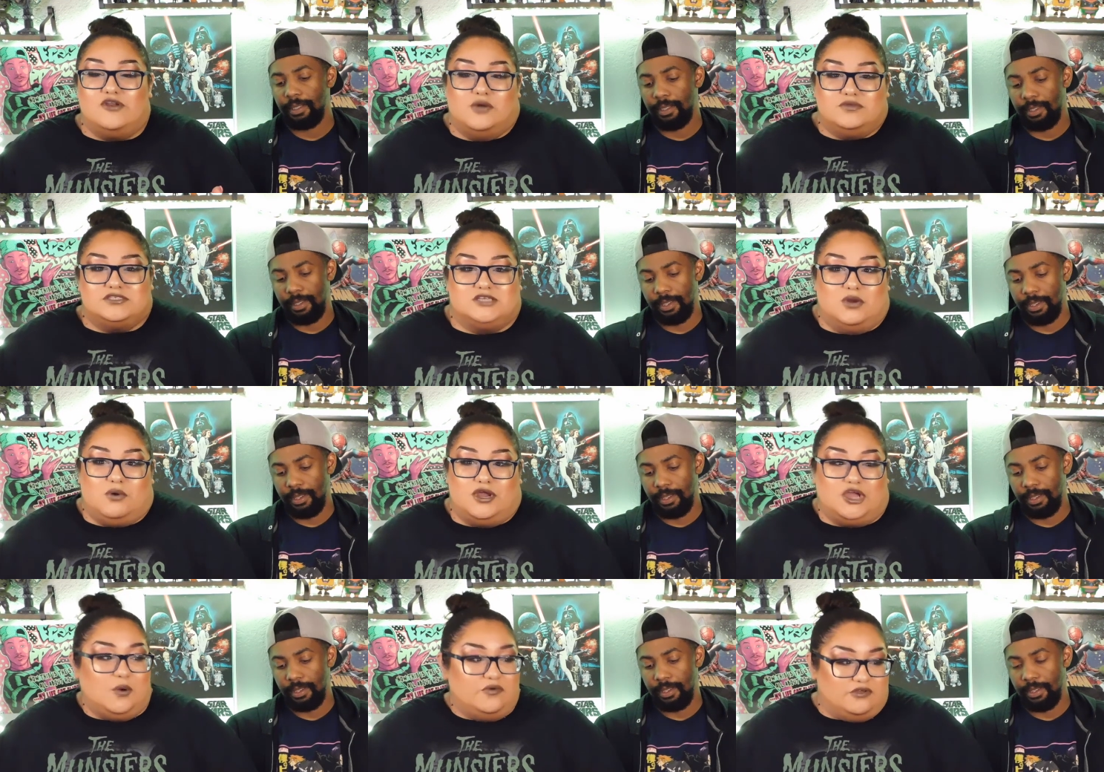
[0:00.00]
Speaker 1: no one's gonna
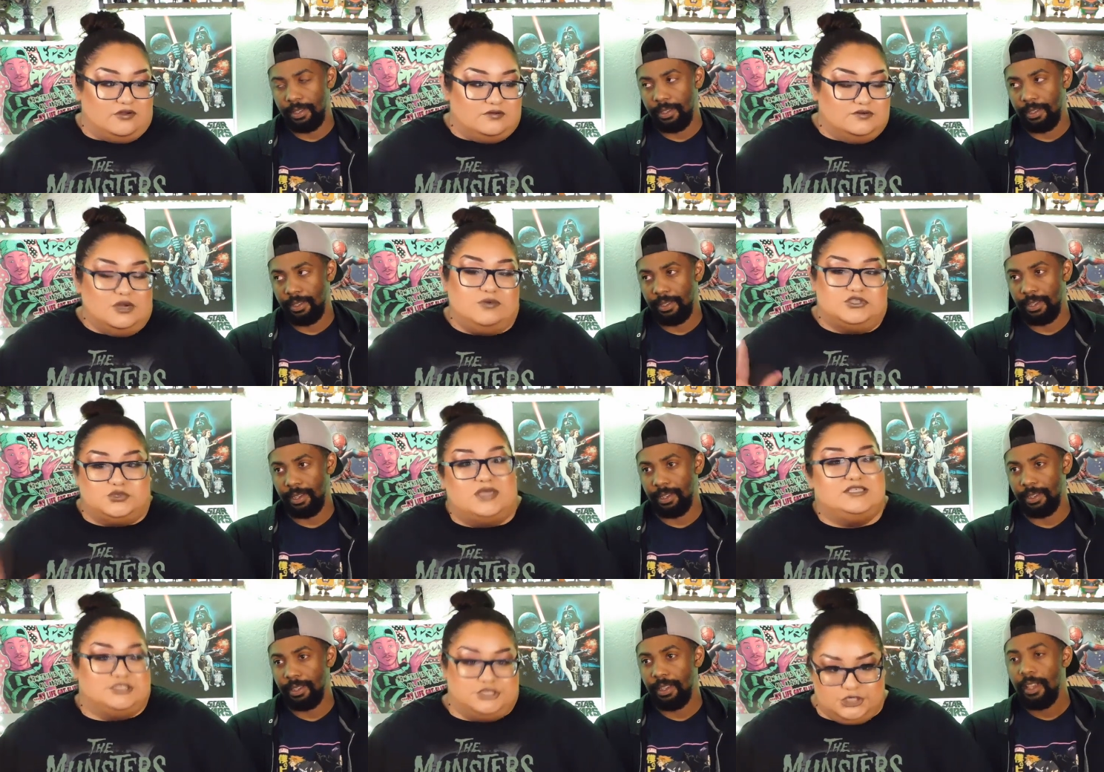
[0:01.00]
want to go with her. No one yeah.
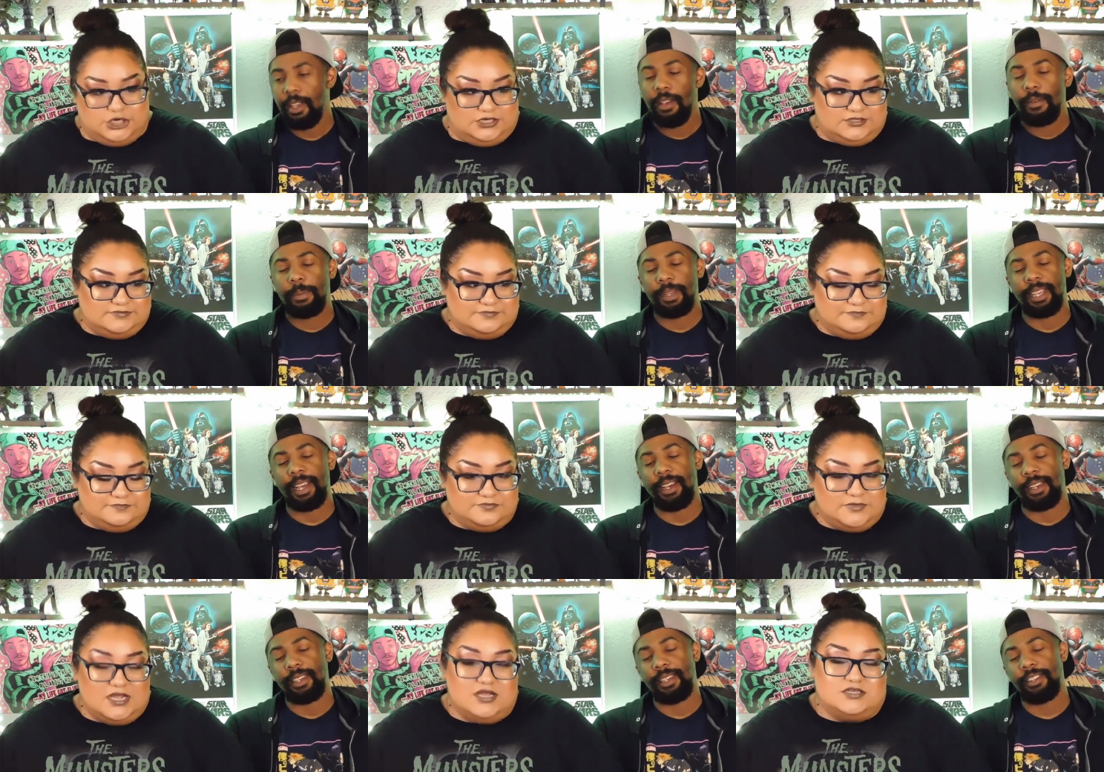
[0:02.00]
trusts her. But
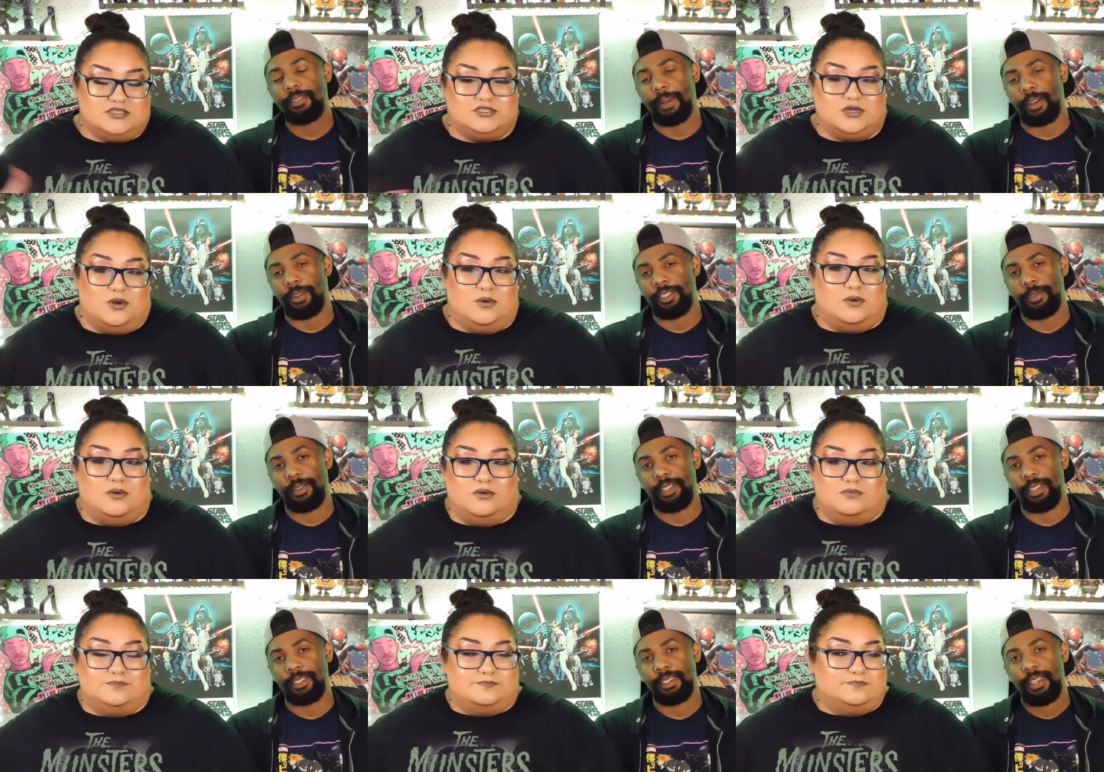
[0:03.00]
kind of, here's my so, question
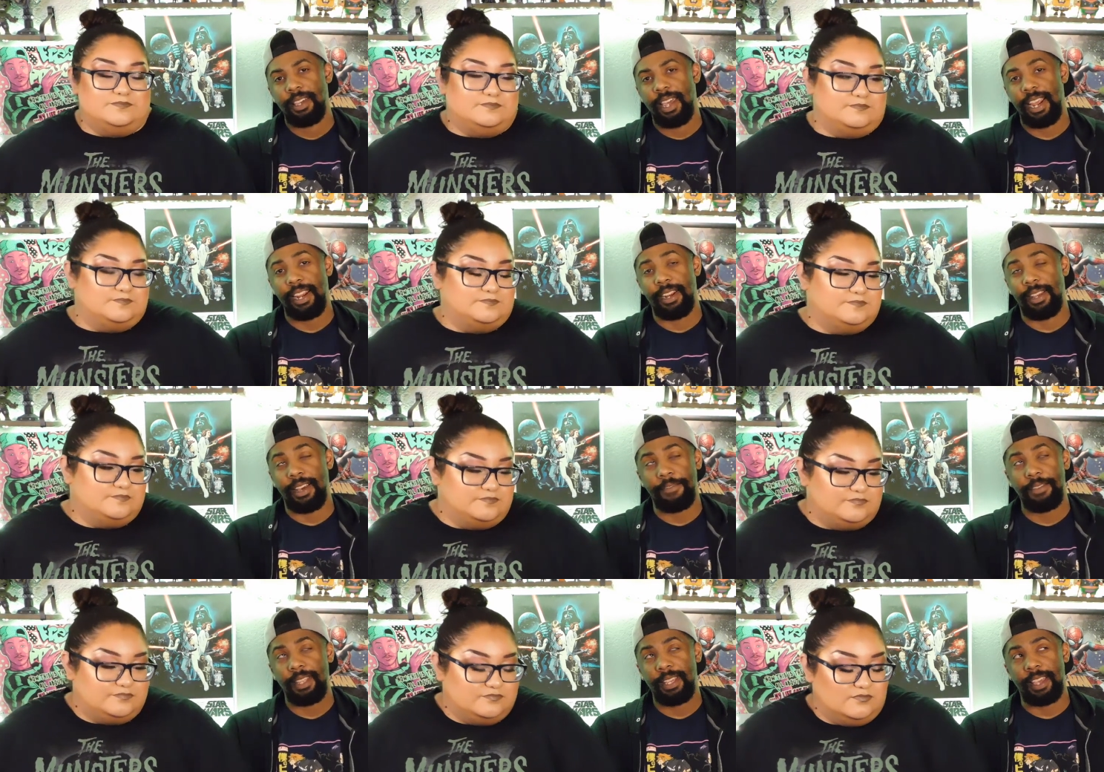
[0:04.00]
with this,
Speaker 2: and I
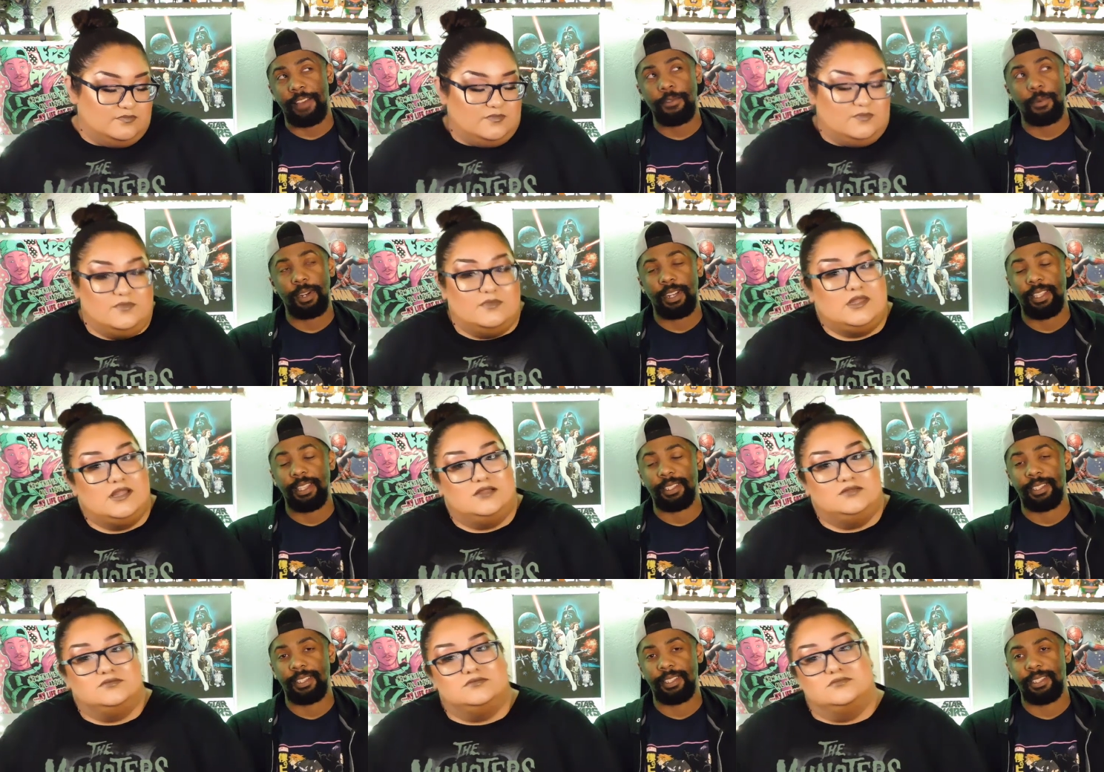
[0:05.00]
feel like everyone in
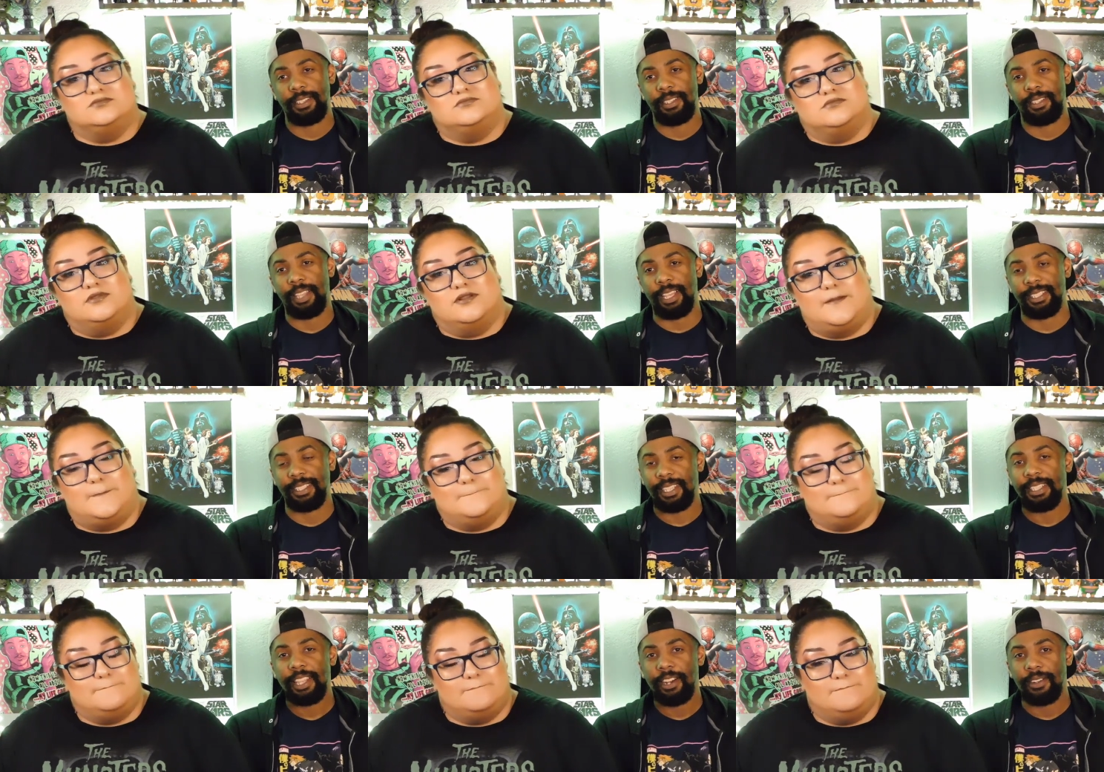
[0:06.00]
this that
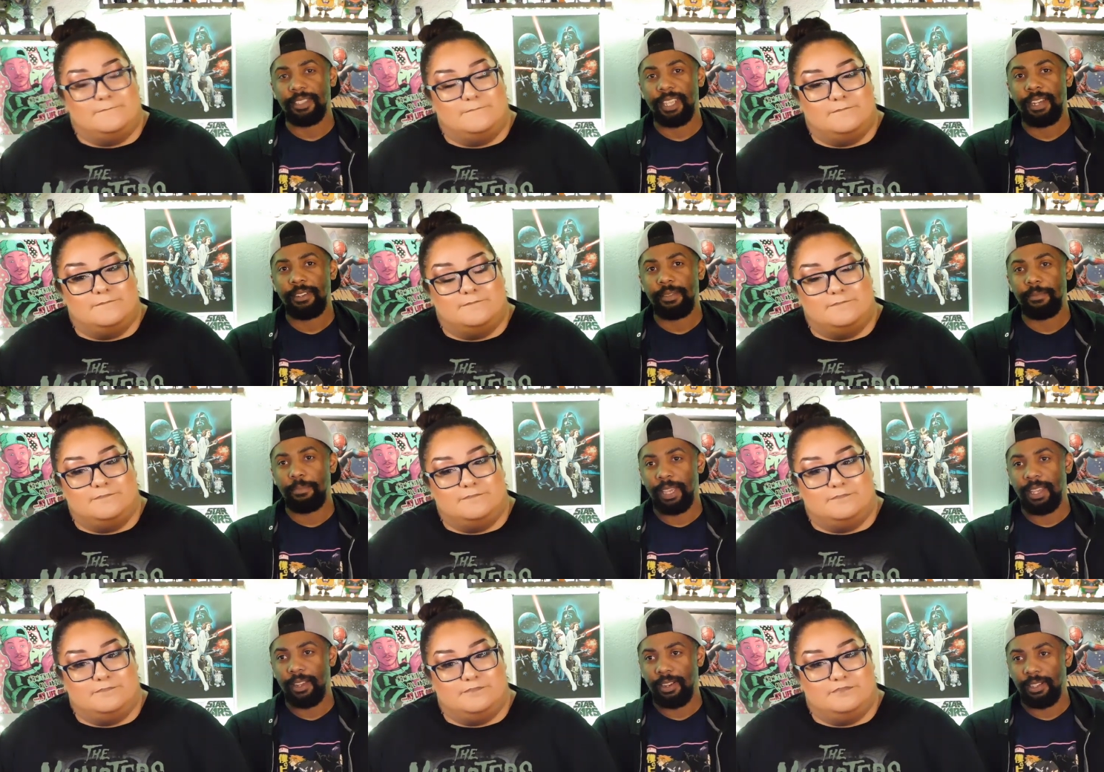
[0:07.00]
sit there and said
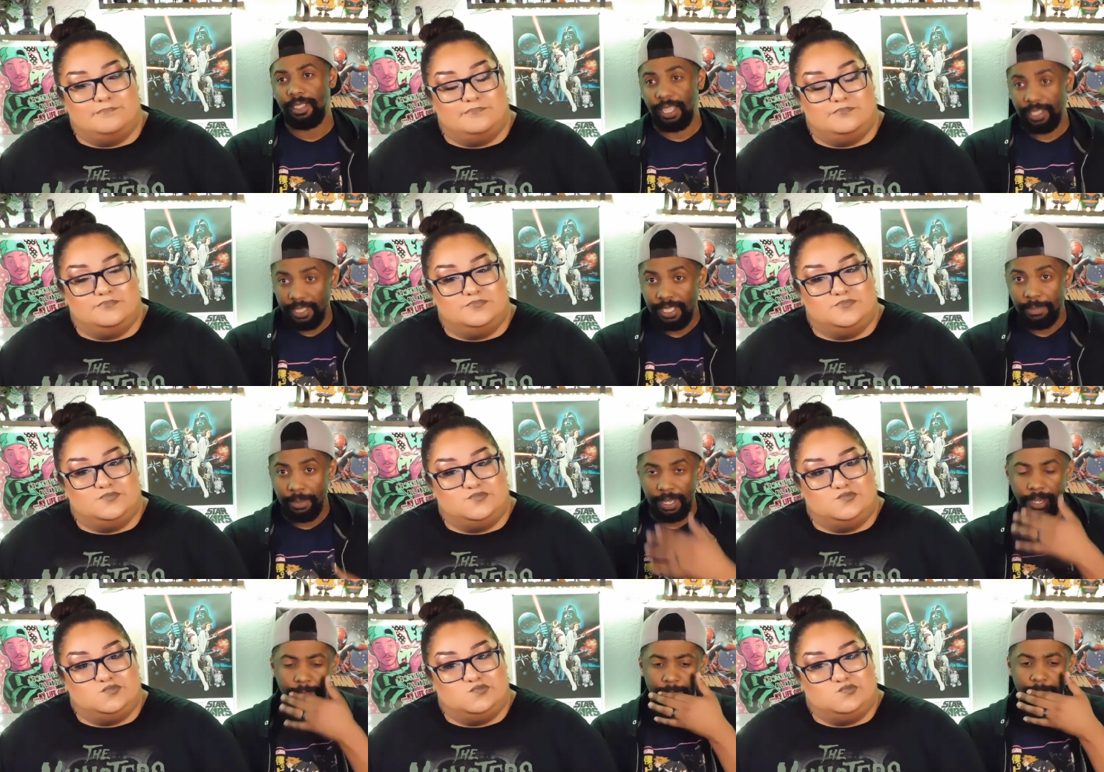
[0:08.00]
Ben, uh, that was to
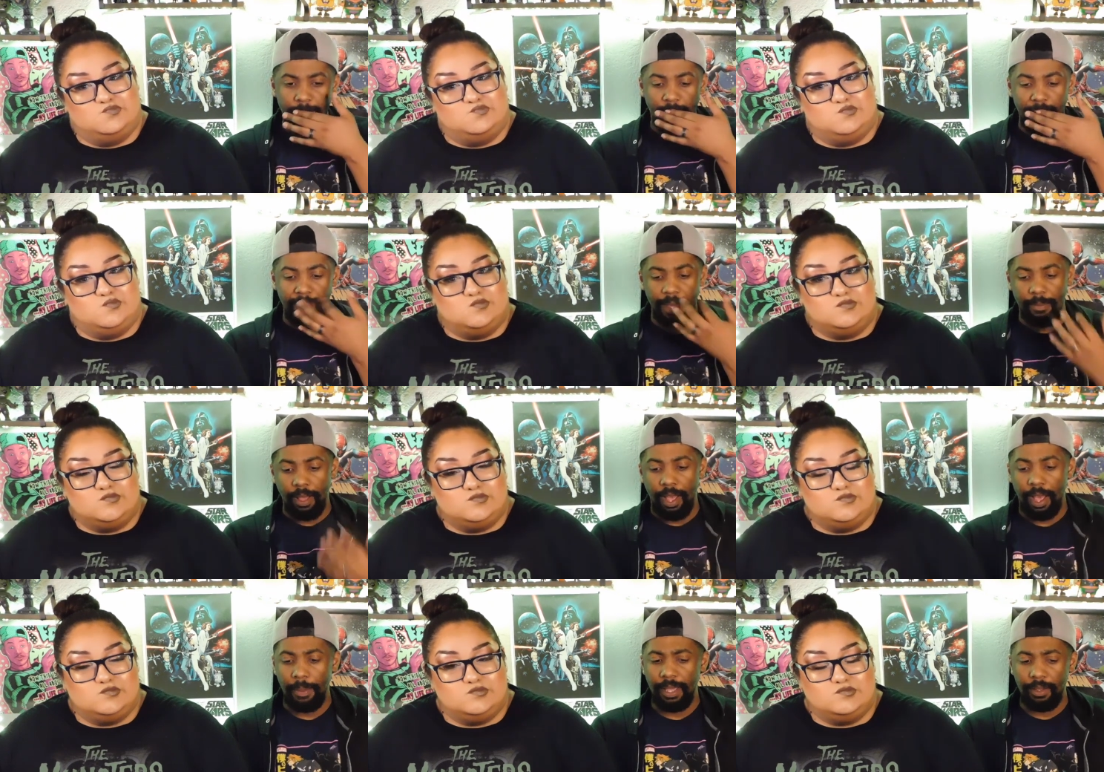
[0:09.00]
Ben. Um,
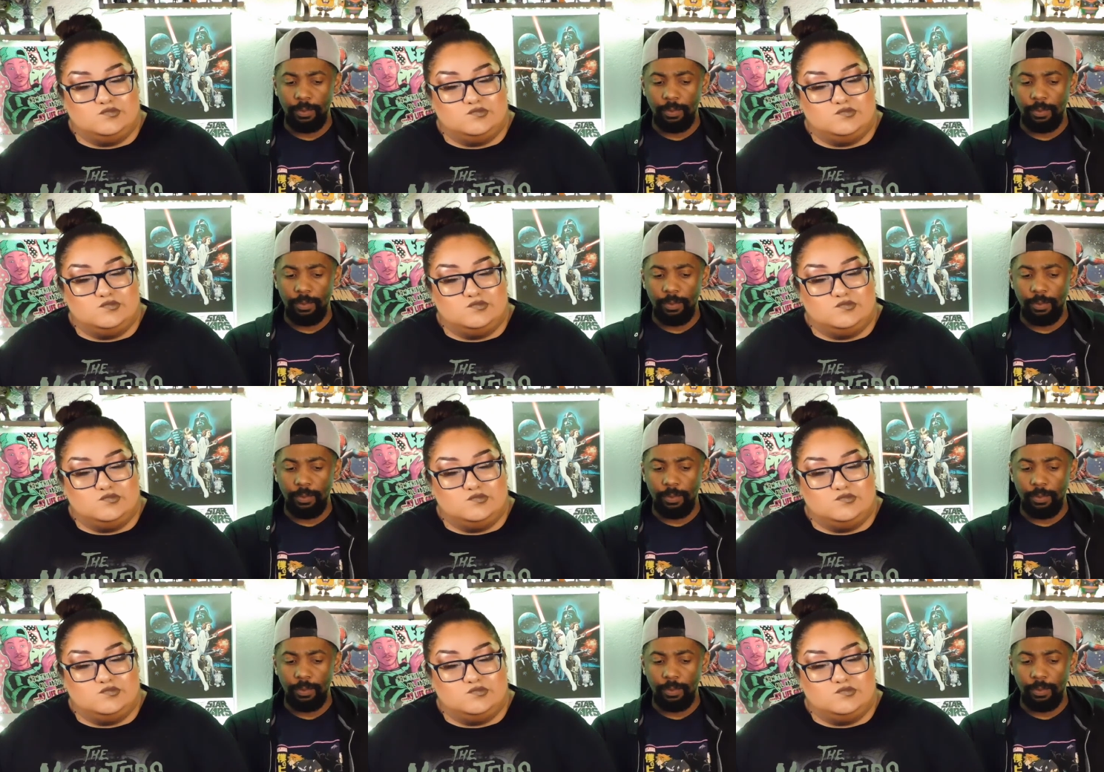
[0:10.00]
I'm like,